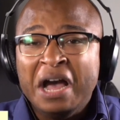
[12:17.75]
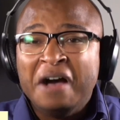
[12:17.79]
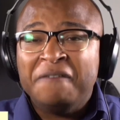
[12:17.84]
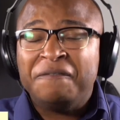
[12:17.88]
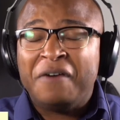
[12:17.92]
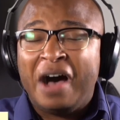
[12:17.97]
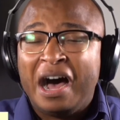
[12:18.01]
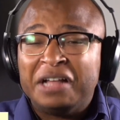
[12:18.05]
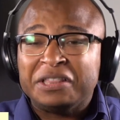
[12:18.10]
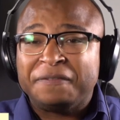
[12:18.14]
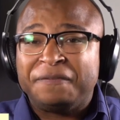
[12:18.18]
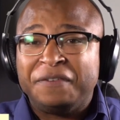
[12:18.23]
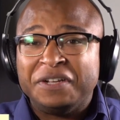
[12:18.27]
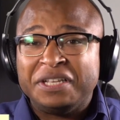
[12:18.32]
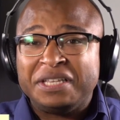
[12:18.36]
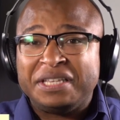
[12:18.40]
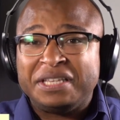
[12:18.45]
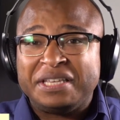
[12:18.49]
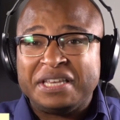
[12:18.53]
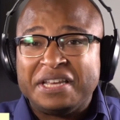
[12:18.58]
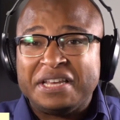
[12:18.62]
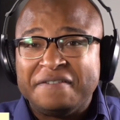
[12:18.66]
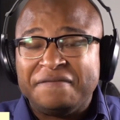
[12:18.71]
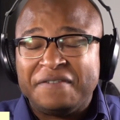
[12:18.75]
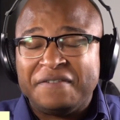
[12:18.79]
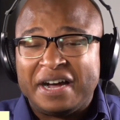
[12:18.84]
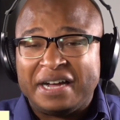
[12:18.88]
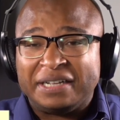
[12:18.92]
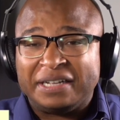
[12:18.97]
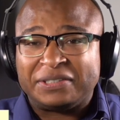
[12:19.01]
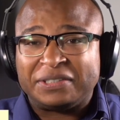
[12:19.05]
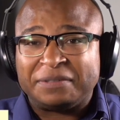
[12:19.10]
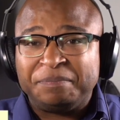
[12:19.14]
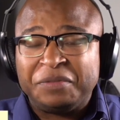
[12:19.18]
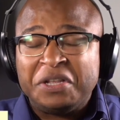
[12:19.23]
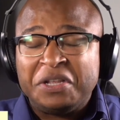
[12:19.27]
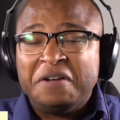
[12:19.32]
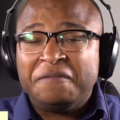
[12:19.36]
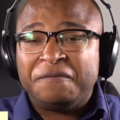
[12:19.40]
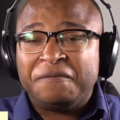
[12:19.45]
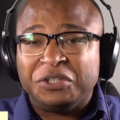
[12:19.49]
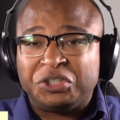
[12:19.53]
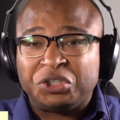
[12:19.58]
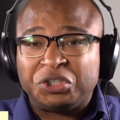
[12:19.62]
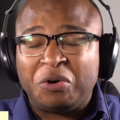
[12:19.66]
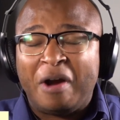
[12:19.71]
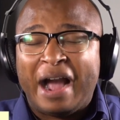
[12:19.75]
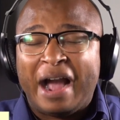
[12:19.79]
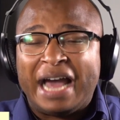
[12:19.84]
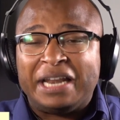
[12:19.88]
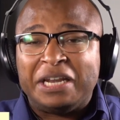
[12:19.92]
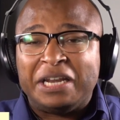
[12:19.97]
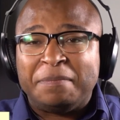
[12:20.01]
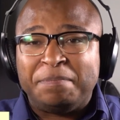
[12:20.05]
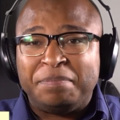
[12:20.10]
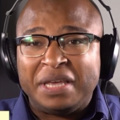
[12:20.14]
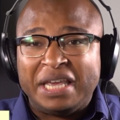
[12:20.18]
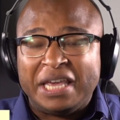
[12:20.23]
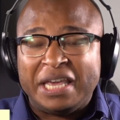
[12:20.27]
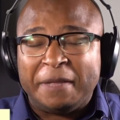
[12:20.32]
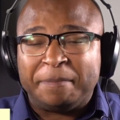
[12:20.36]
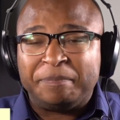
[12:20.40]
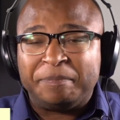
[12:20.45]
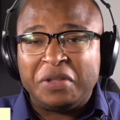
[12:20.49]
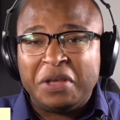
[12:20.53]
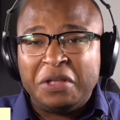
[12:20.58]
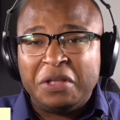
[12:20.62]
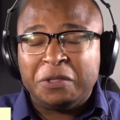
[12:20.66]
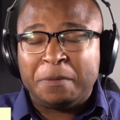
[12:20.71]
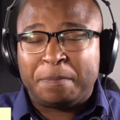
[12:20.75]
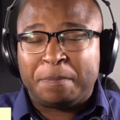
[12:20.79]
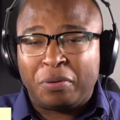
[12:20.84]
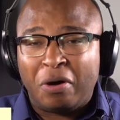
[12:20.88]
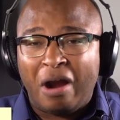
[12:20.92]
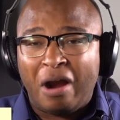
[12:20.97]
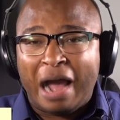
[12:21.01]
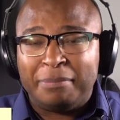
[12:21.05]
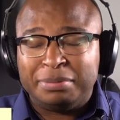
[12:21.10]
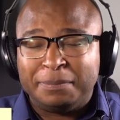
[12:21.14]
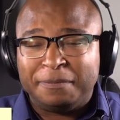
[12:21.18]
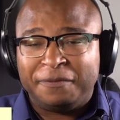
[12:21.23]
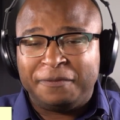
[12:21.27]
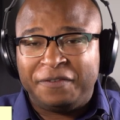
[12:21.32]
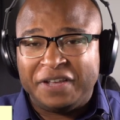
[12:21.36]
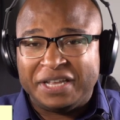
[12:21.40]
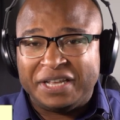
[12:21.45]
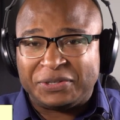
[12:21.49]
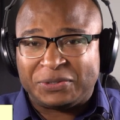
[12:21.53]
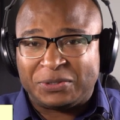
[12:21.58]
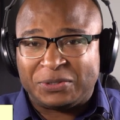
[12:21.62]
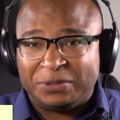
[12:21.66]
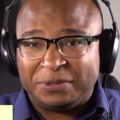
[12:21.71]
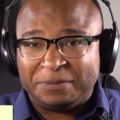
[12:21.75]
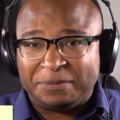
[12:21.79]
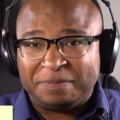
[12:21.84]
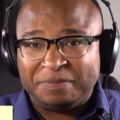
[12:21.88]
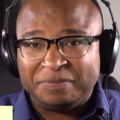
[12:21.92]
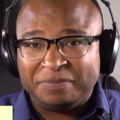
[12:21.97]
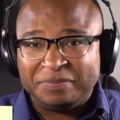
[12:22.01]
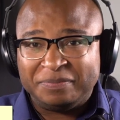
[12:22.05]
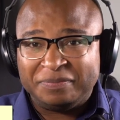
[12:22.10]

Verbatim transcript: Father, forgive us for trying to be the problem fixer.